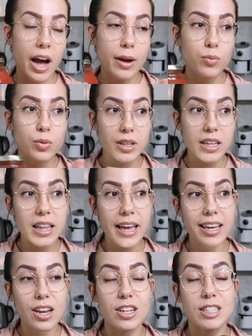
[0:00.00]
I really
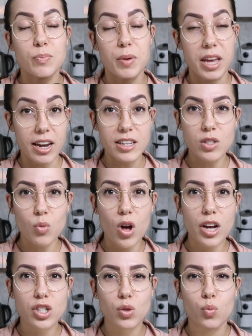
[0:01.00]
like it on spaghetti
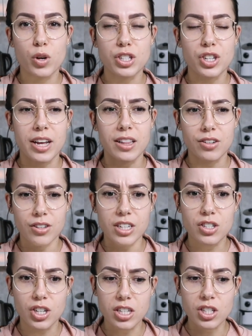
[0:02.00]
squash, which I
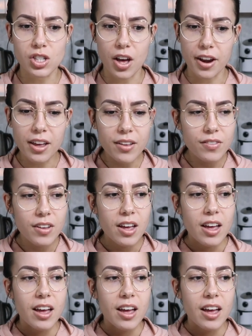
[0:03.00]
literally just thought of.